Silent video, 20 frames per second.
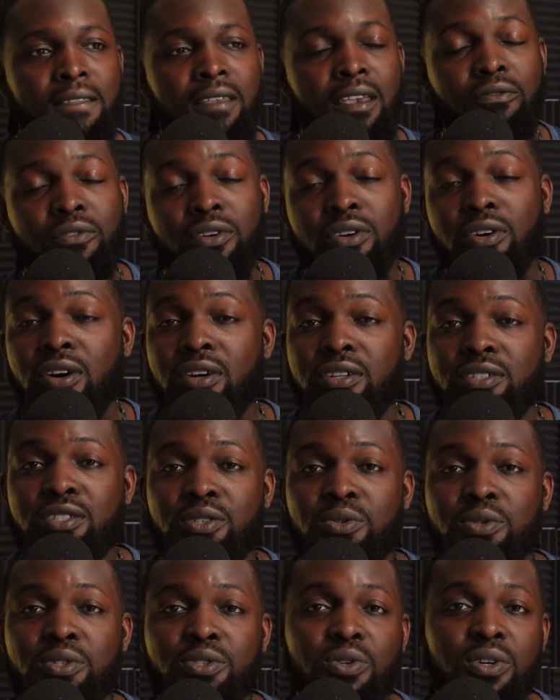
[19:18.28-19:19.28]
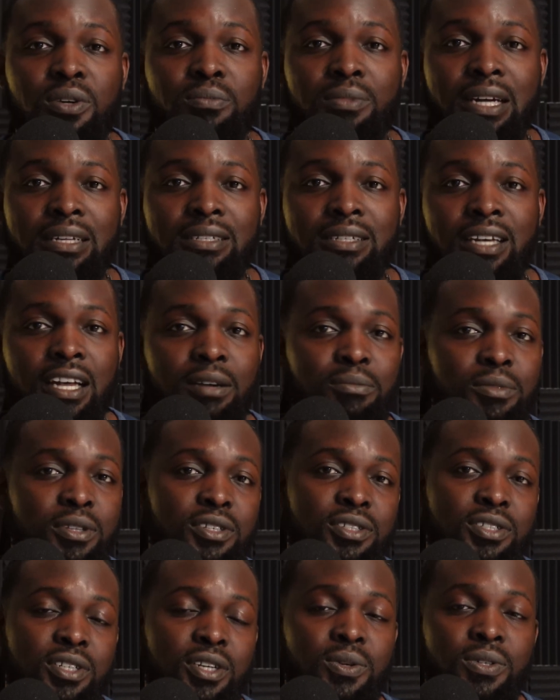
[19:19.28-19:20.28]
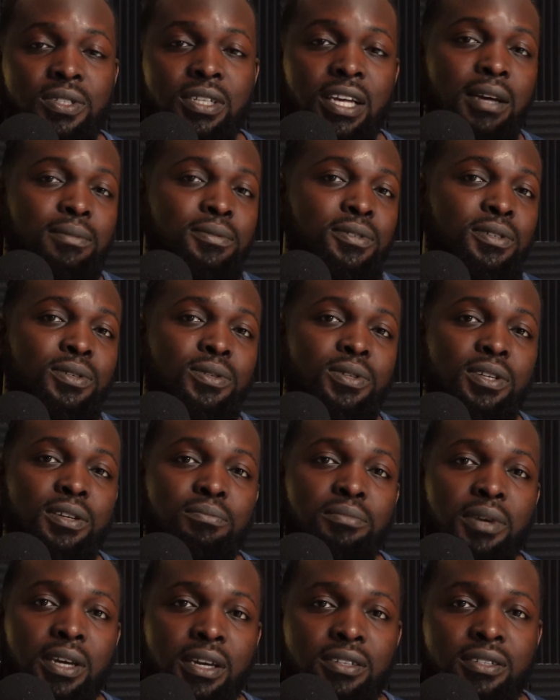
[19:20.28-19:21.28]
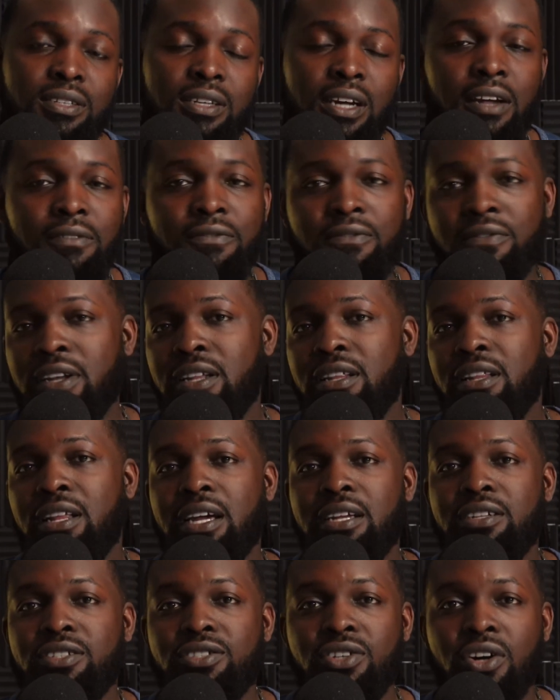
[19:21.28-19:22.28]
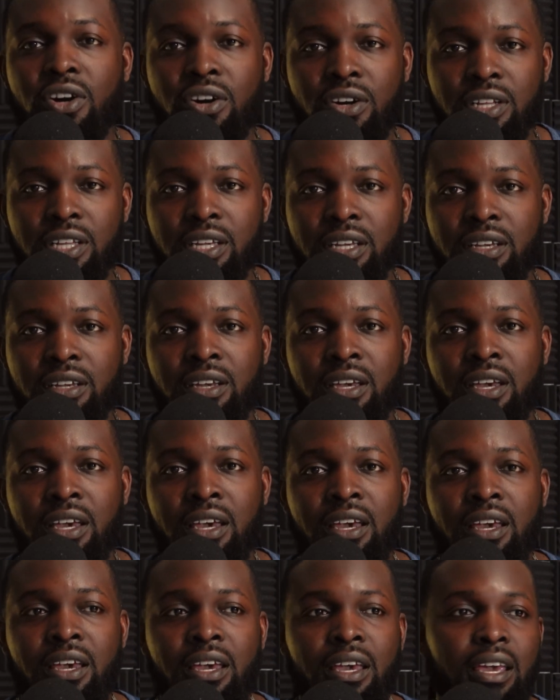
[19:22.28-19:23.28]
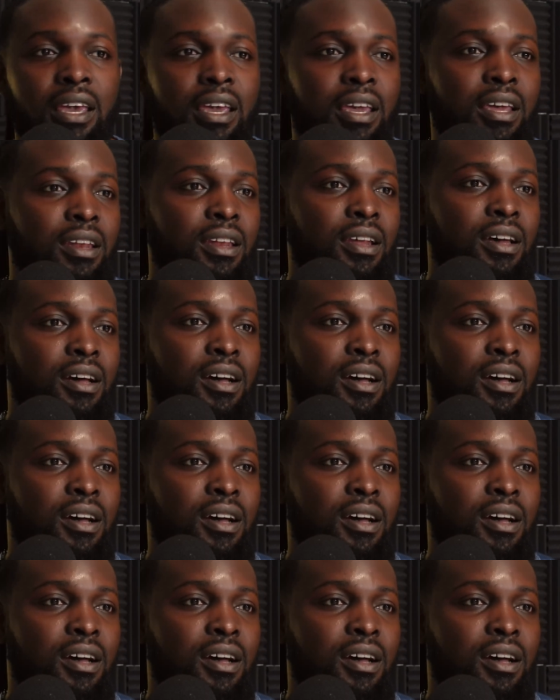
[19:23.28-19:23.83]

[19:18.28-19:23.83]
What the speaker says: In regards to enjoying my time on the show, it was absolutely amazing. I felt like Charlie in